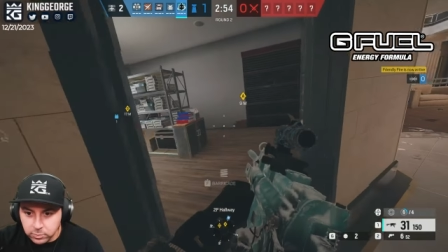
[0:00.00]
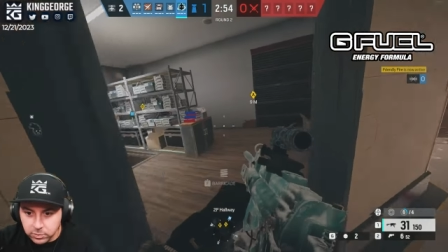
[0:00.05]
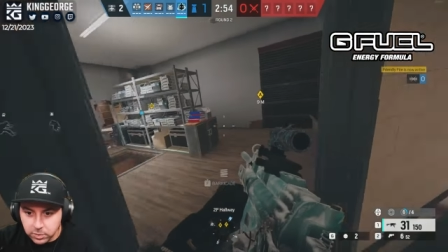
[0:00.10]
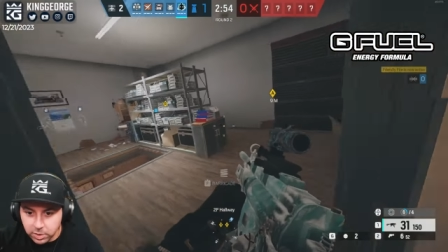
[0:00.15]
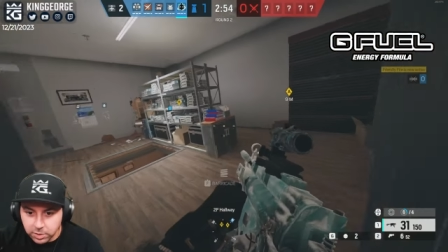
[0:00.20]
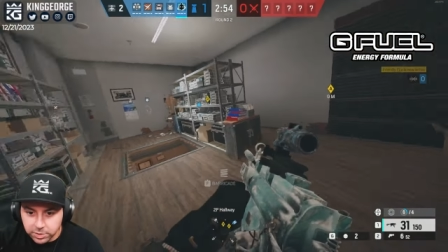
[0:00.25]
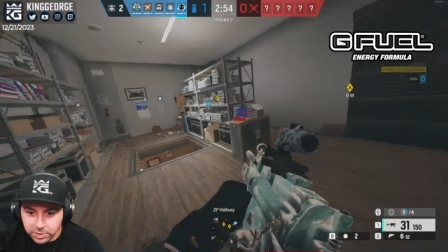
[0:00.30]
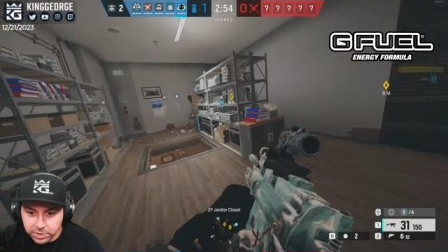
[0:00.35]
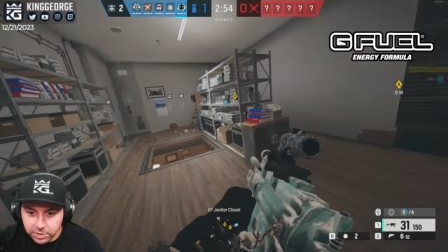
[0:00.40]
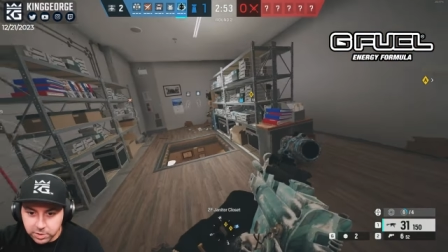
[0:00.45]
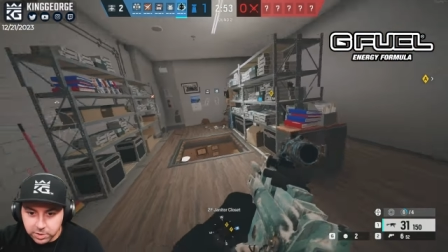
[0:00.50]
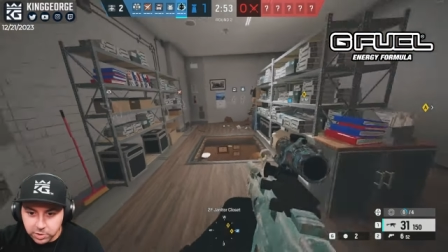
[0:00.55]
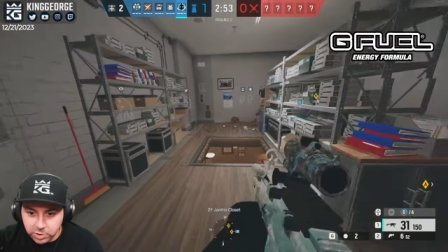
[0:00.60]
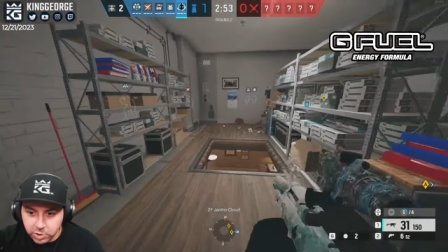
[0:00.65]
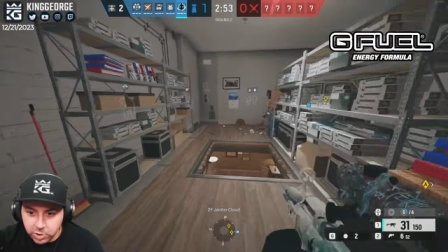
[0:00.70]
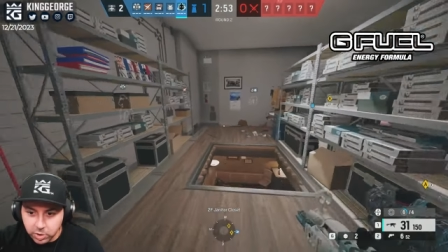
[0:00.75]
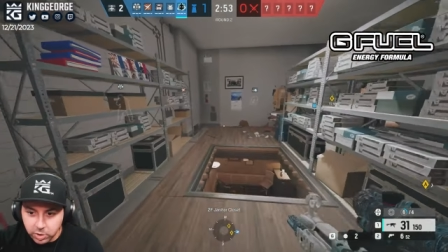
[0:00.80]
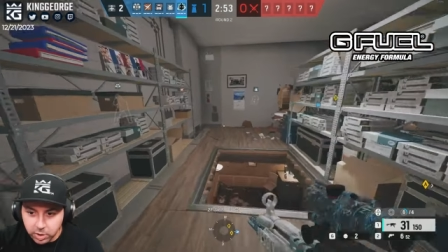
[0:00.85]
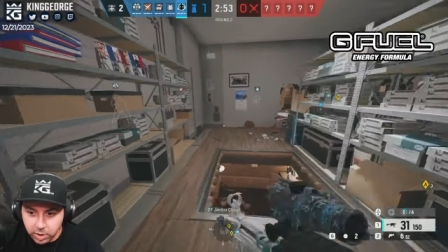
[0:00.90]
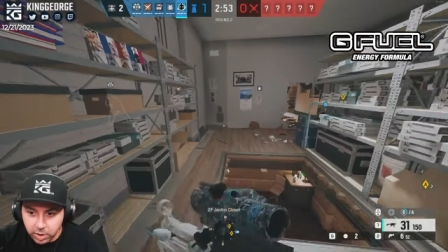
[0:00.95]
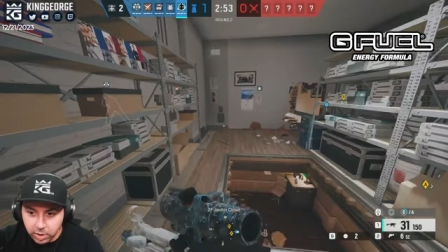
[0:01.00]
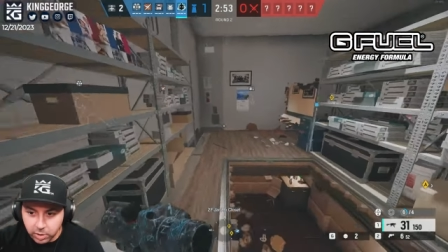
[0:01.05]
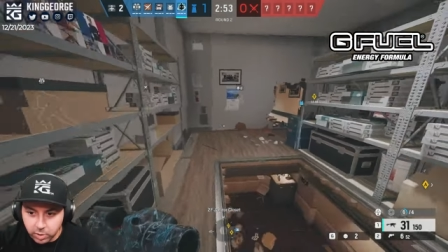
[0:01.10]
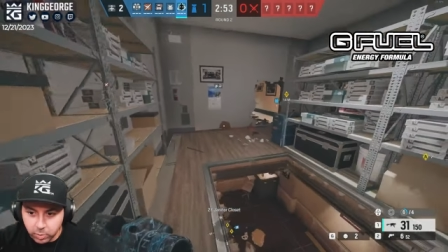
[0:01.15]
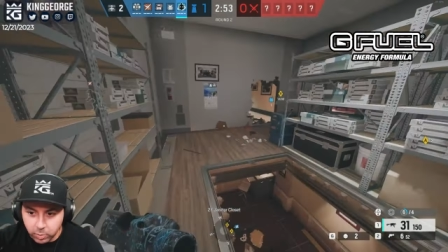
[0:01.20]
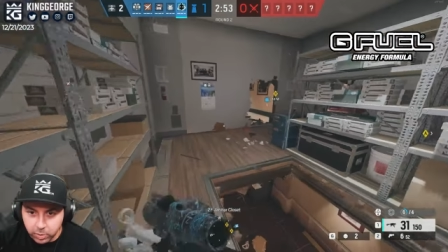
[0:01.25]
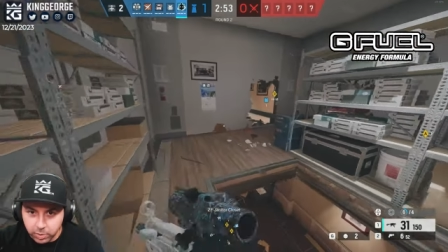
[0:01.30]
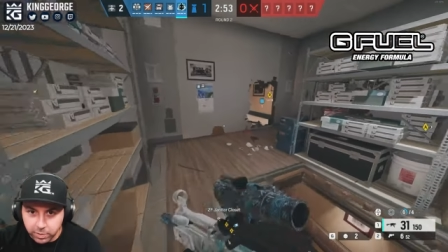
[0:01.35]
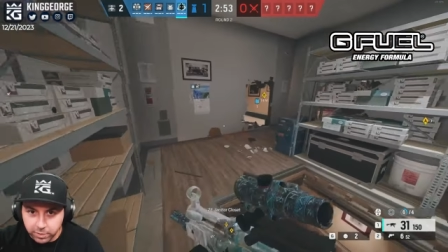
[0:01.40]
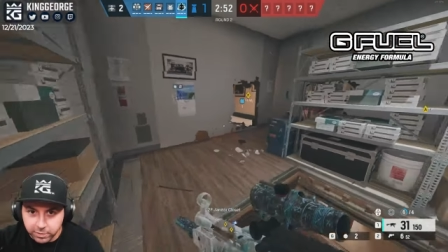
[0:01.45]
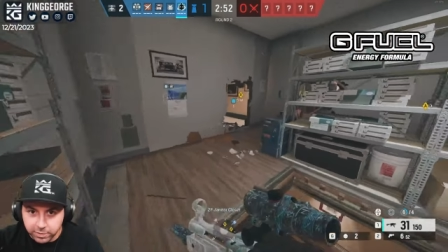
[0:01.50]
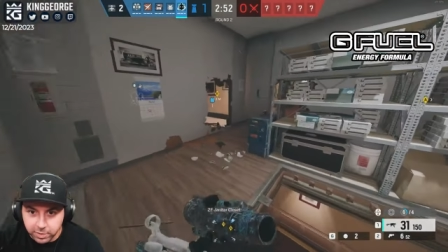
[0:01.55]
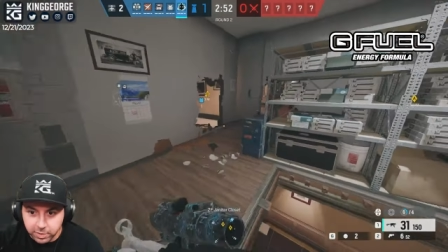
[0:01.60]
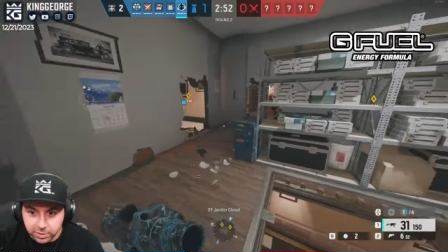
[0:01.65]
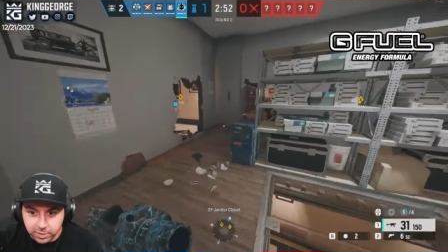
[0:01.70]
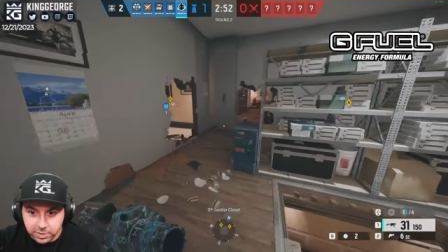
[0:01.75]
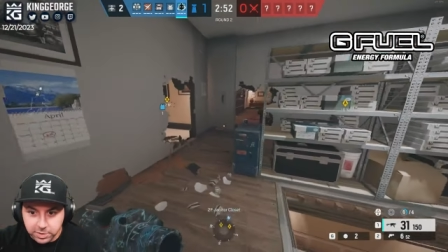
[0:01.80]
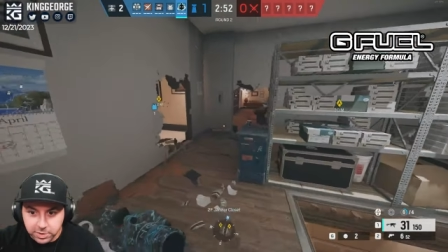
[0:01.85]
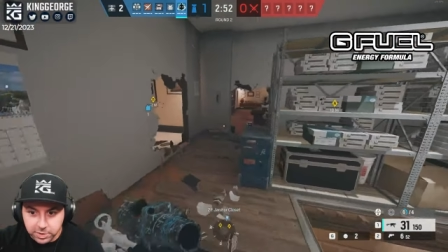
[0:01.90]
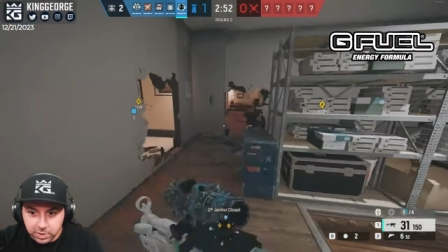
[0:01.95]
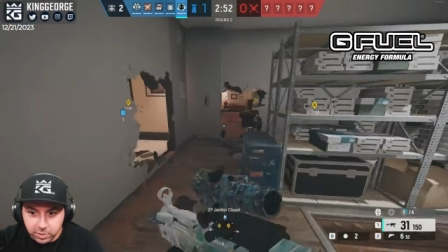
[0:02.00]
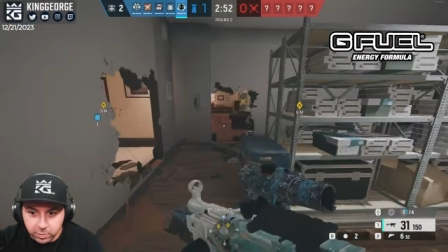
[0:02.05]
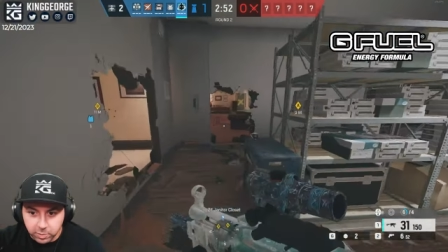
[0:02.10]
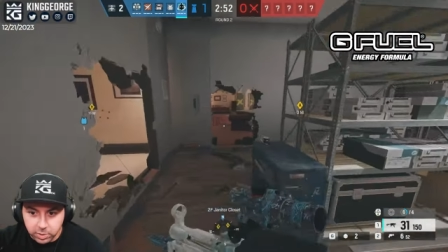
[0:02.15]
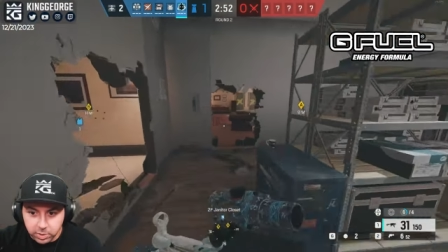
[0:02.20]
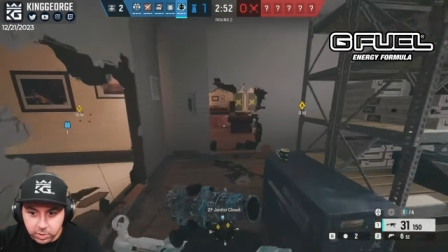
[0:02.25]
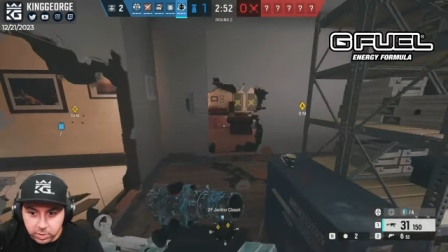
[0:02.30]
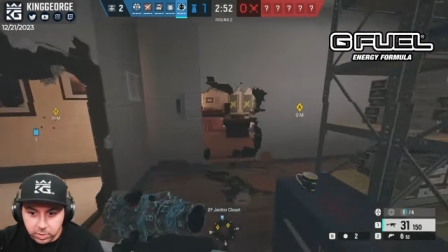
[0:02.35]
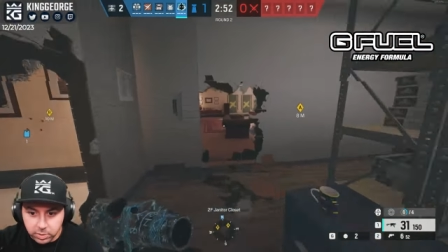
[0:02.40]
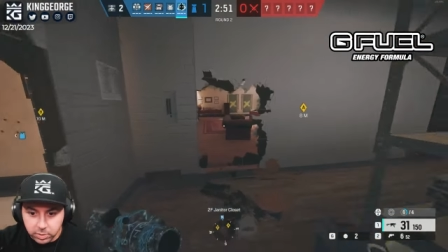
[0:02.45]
There's still a drone. I don't know where the fuck this thing went.